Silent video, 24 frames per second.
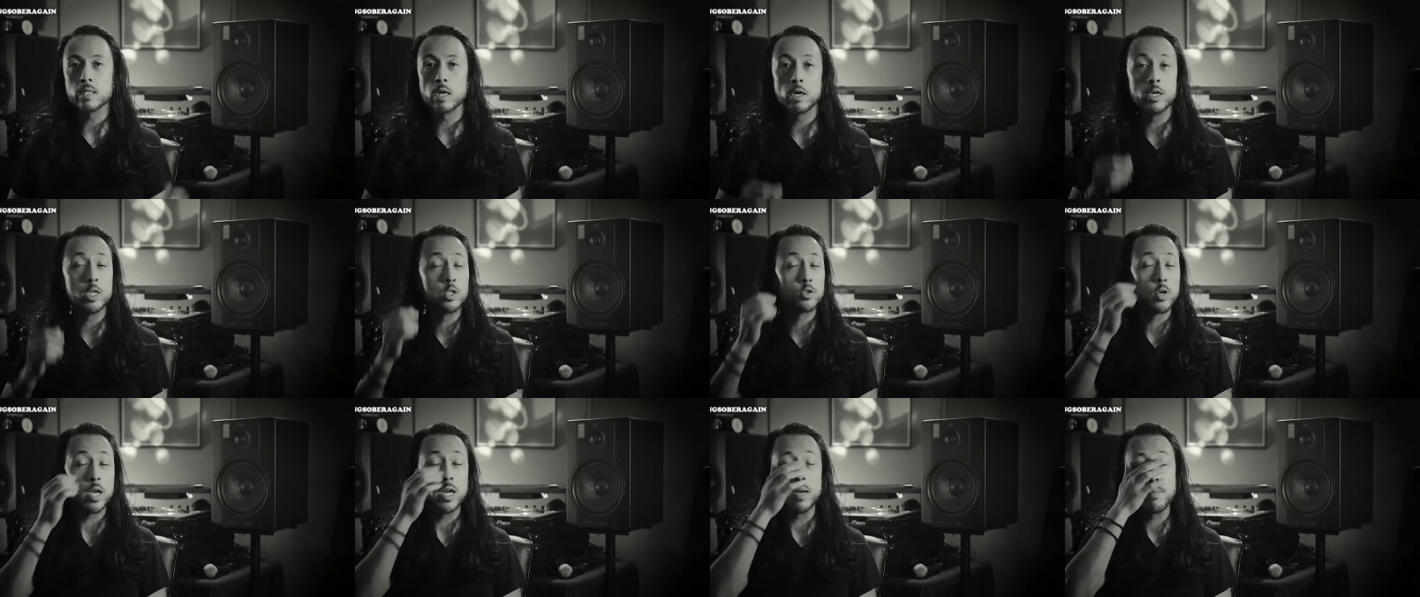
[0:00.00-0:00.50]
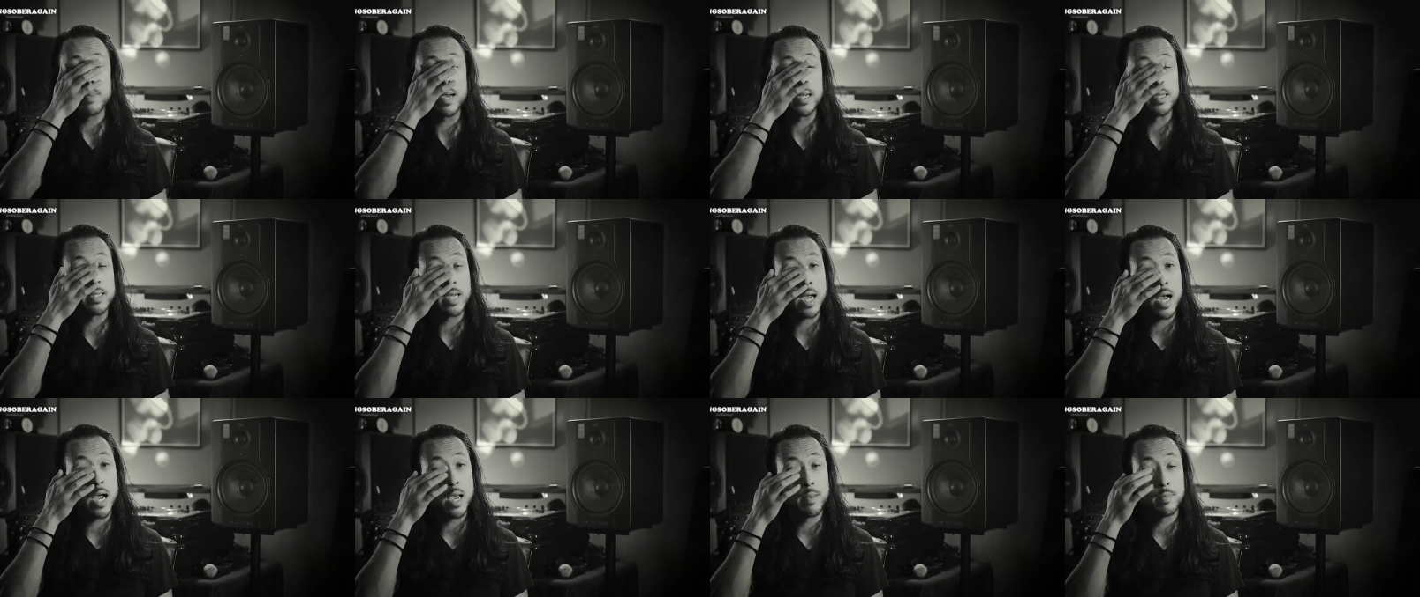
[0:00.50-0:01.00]
I already traded my
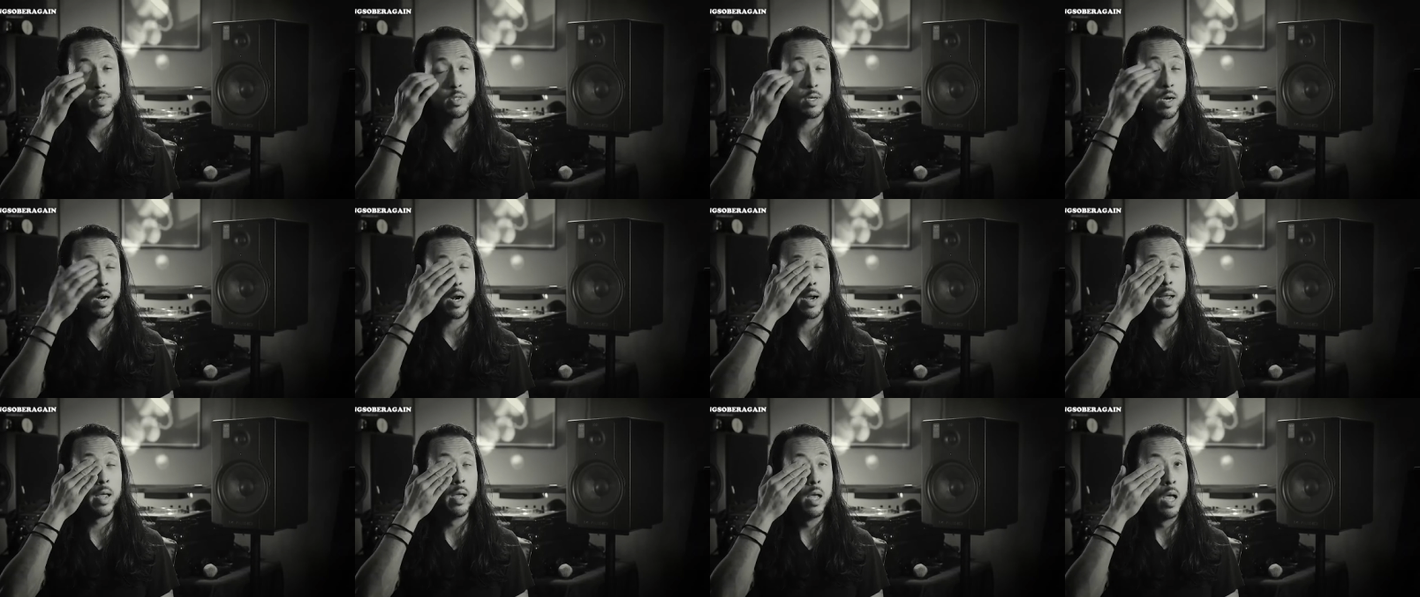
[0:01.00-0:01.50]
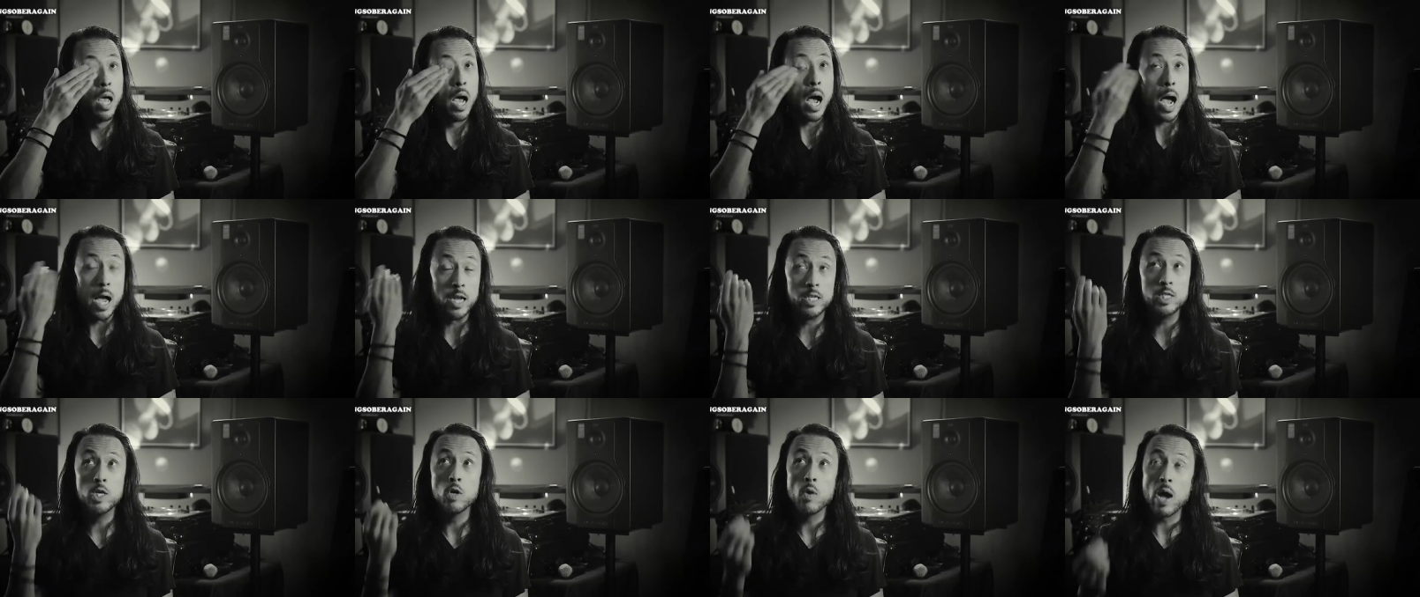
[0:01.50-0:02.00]
time, sorry.
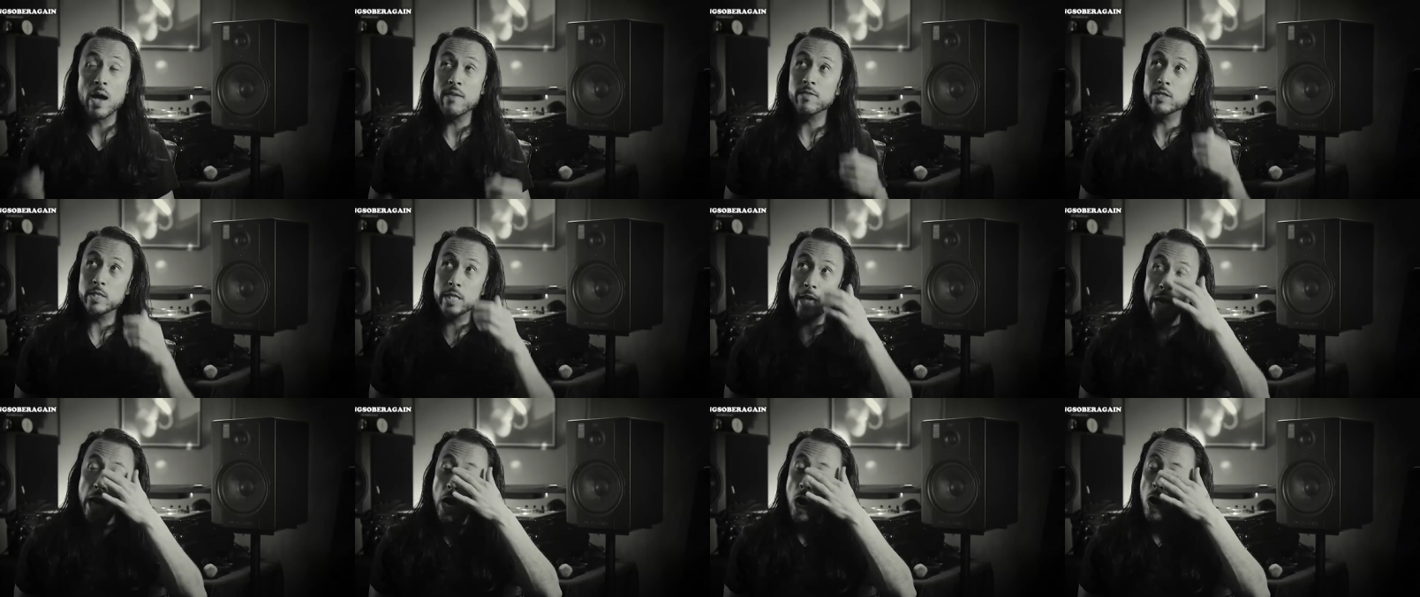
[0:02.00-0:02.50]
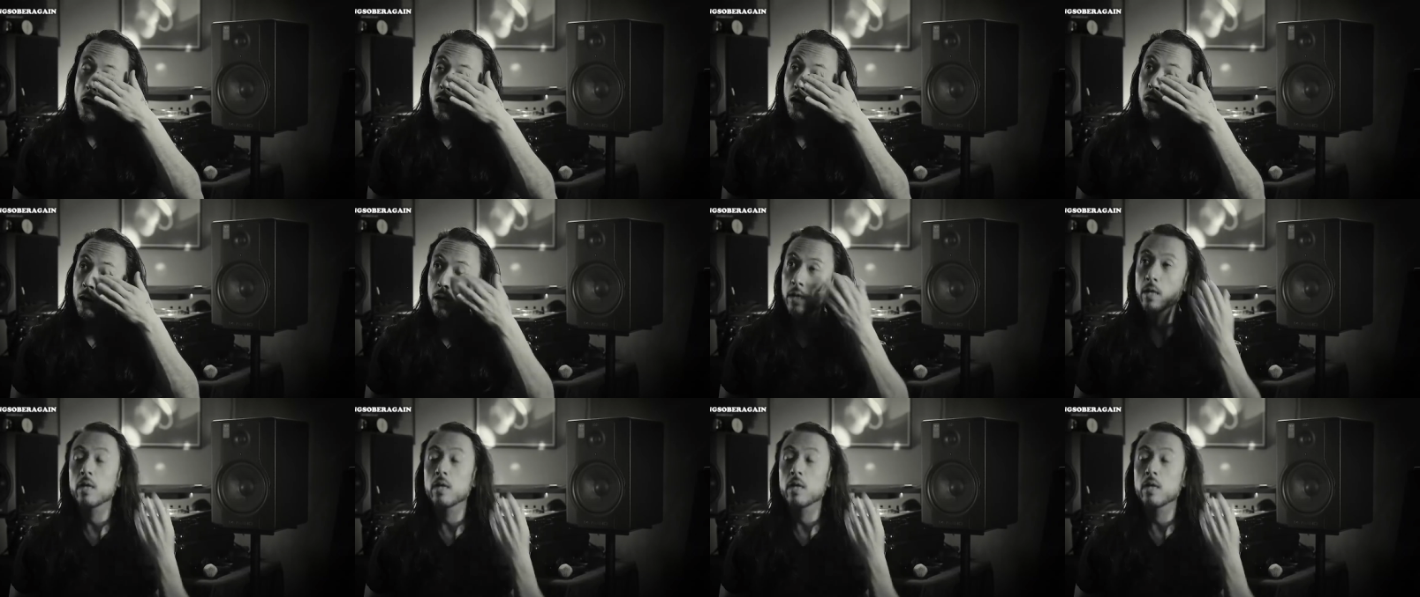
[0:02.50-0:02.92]
I do have a tear.